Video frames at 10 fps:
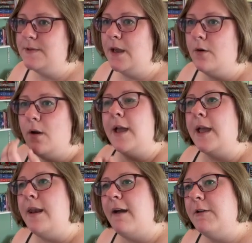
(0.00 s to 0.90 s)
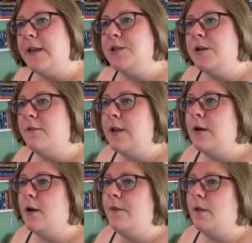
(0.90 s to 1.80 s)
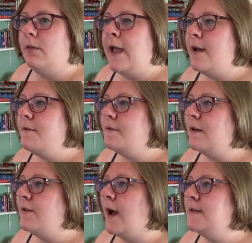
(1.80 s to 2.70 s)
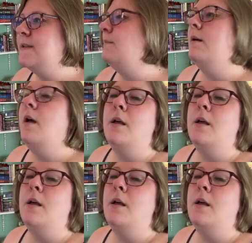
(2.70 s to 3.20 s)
So again, navigation over here on the left, I've got some